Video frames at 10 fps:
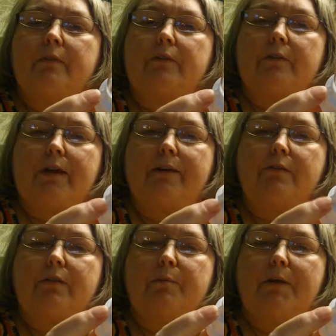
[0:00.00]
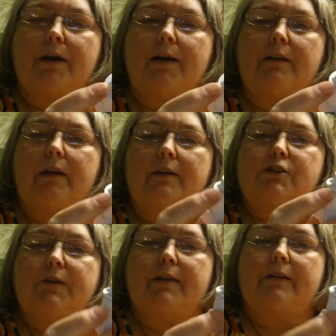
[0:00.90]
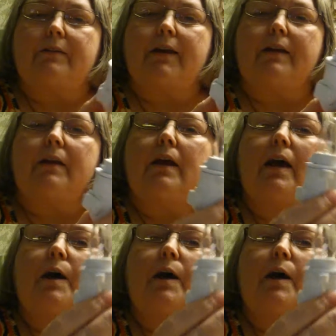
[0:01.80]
This is how you slip it on, and I'll show you that in a second.